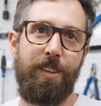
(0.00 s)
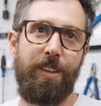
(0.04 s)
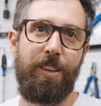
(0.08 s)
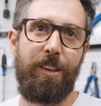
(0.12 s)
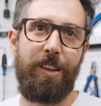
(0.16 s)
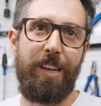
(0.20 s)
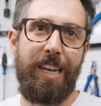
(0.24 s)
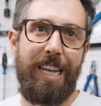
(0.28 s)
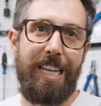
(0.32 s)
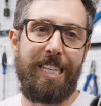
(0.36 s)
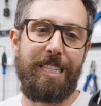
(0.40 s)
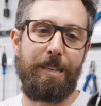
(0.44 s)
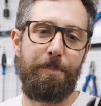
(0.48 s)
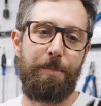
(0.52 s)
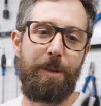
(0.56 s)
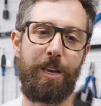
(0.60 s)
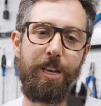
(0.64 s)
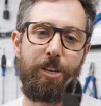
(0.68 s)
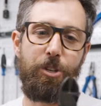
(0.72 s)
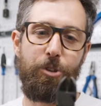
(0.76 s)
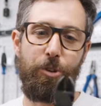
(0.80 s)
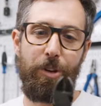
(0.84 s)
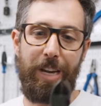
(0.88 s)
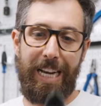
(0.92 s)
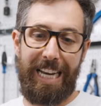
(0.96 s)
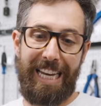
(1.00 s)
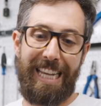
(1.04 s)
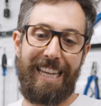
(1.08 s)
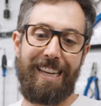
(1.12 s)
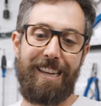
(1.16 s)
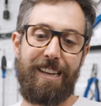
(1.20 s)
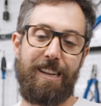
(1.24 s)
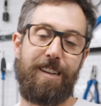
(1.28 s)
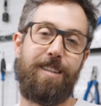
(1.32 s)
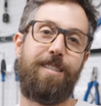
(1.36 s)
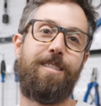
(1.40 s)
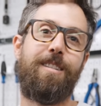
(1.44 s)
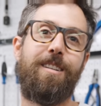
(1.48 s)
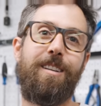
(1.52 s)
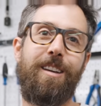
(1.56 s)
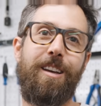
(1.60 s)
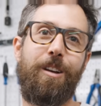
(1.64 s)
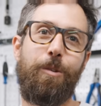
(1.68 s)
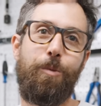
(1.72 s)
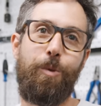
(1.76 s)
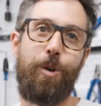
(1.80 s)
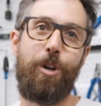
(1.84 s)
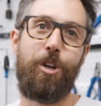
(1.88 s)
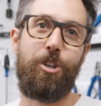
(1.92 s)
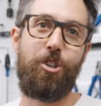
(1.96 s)
You need something that can do a clean cut in
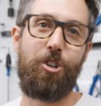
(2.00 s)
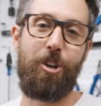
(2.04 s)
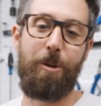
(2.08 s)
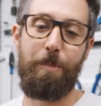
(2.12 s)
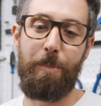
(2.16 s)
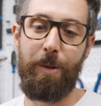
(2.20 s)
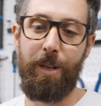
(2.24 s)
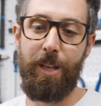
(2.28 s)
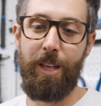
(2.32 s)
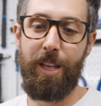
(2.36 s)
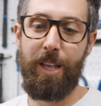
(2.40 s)
a workshop.